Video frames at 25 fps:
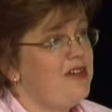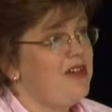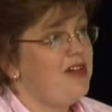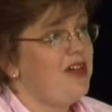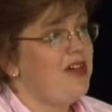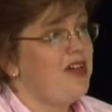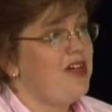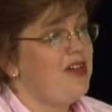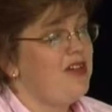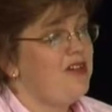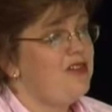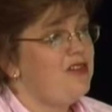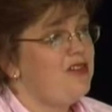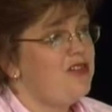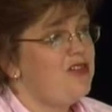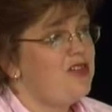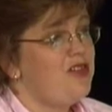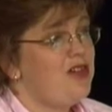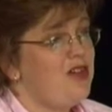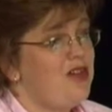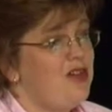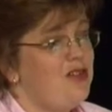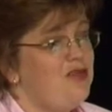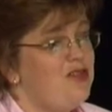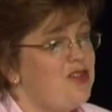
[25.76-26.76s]
and
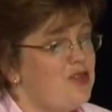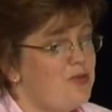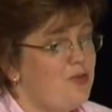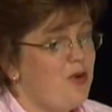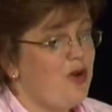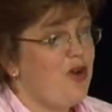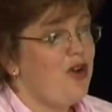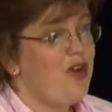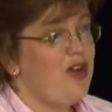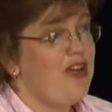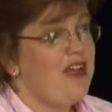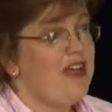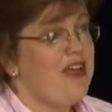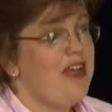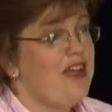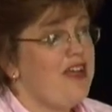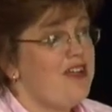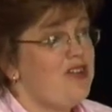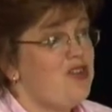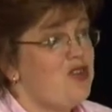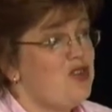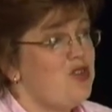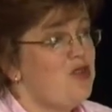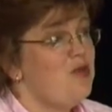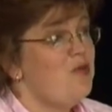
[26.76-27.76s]
spoiling
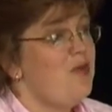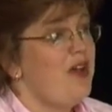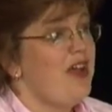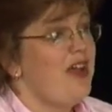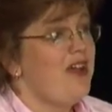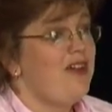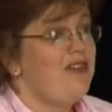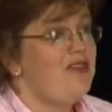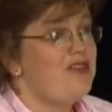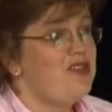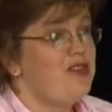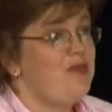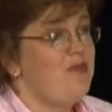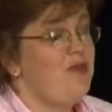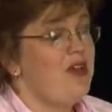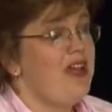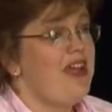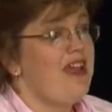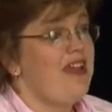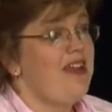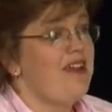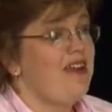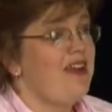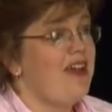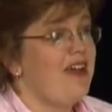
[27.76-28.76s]
his tummy. And to
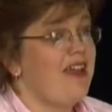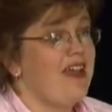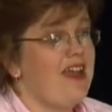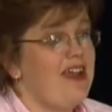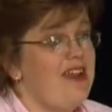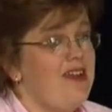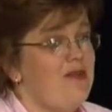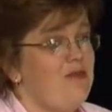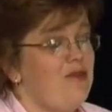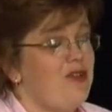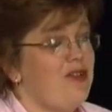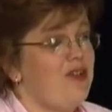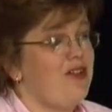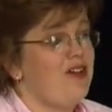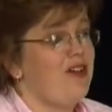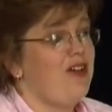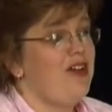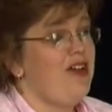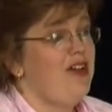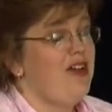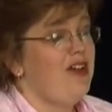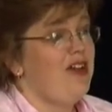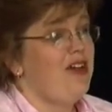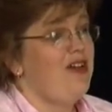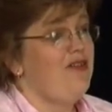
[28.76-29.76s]
me, like any mother
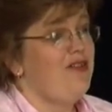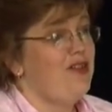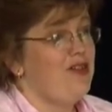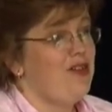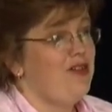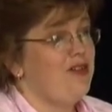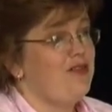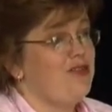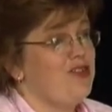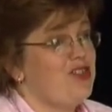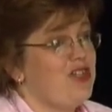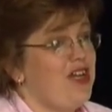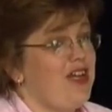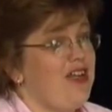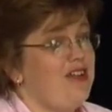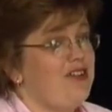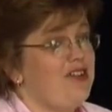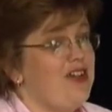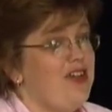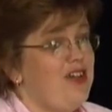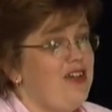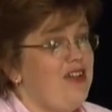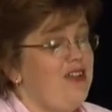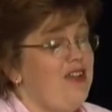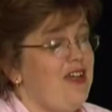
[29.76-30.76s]
of a young child,
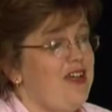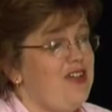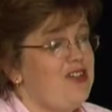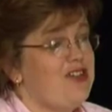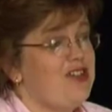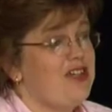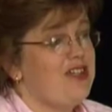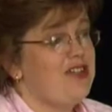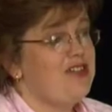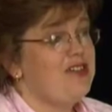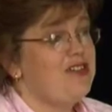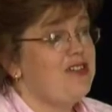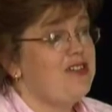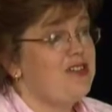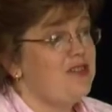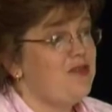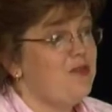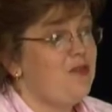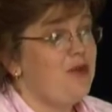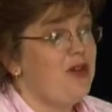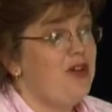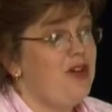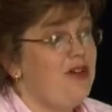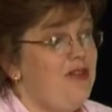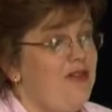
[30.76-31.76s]
their child is still
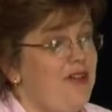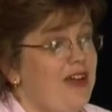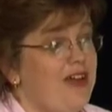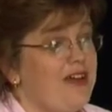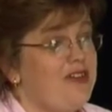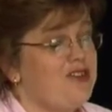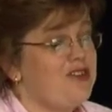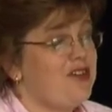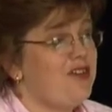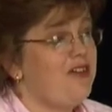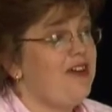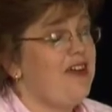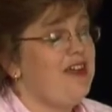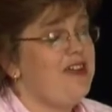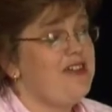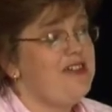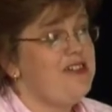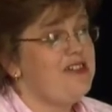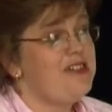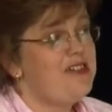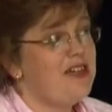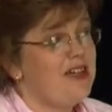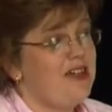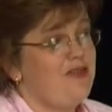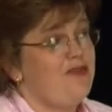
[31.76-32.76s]
perfect. All right, he
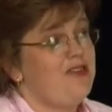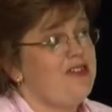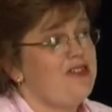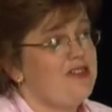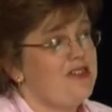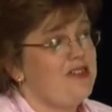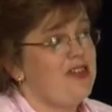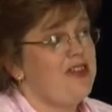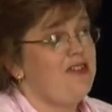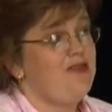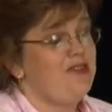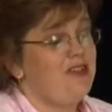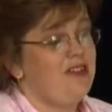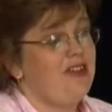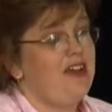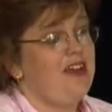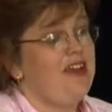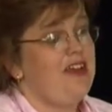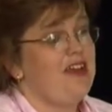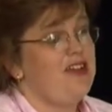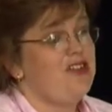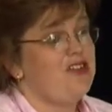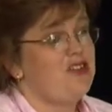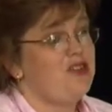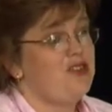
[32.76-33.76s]
did have his, even at that
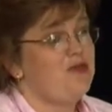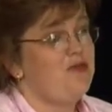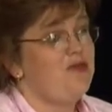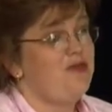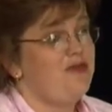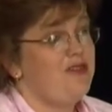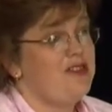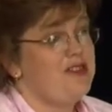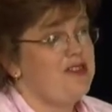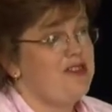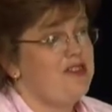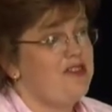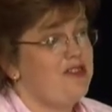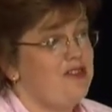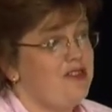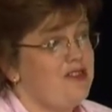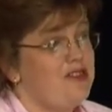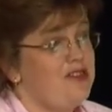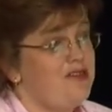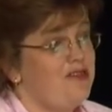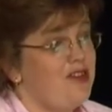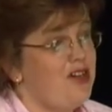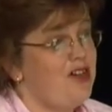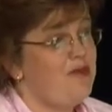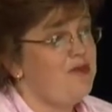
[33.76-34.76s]
age, some physical
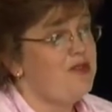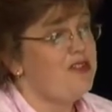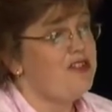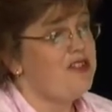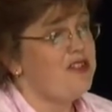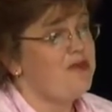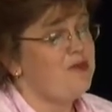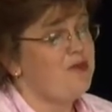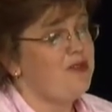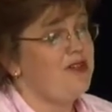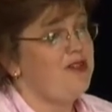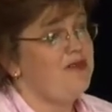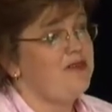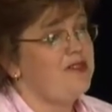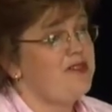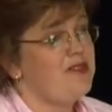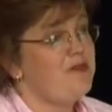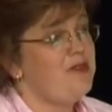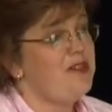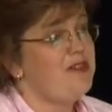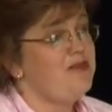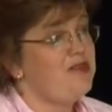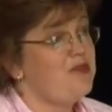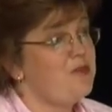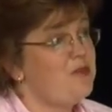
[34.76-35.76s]
deformities, but it, to
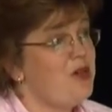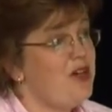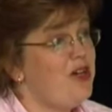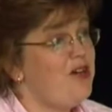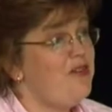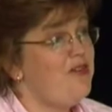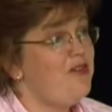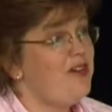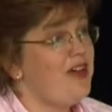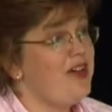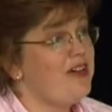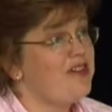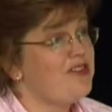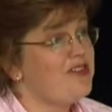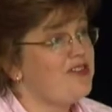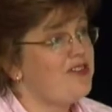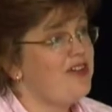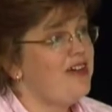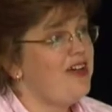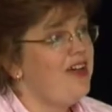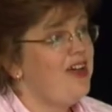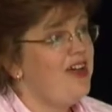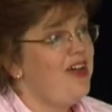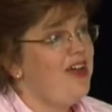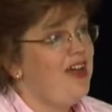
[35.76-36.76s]
me, was perfect.
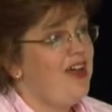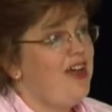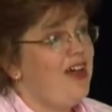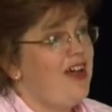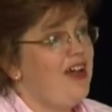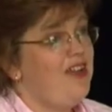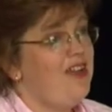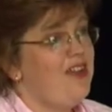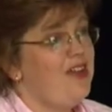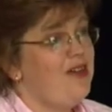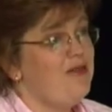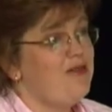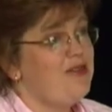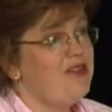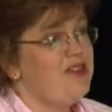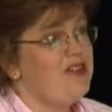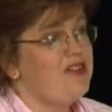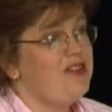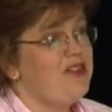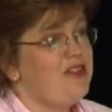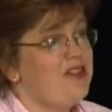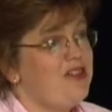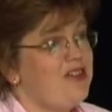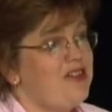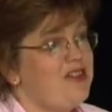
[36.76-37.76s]
And they wanted
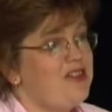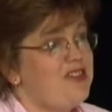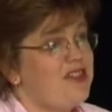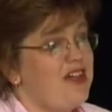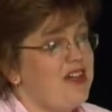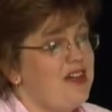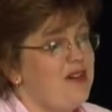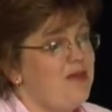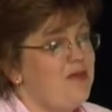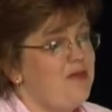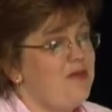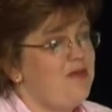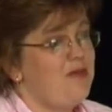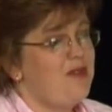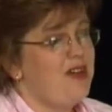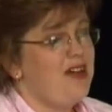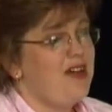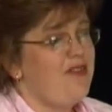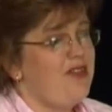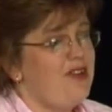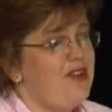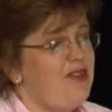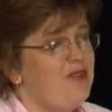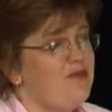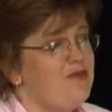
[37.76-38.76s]
to start
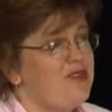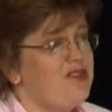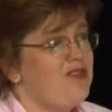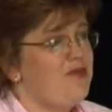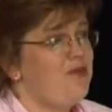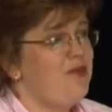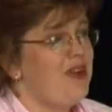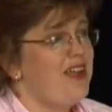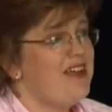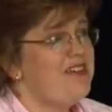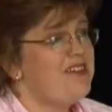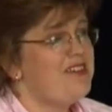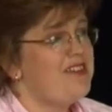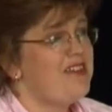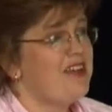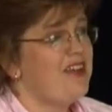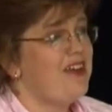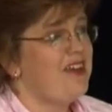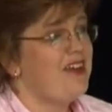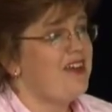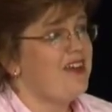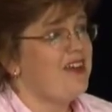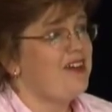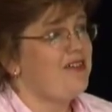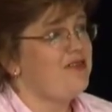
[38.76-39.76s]
having lumps of plastic
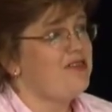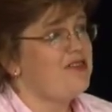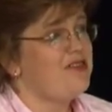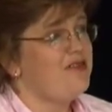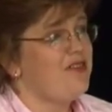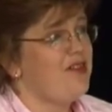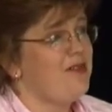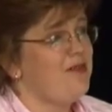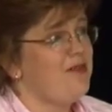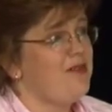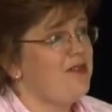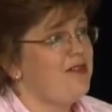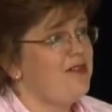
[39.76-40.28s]
hanging out of him.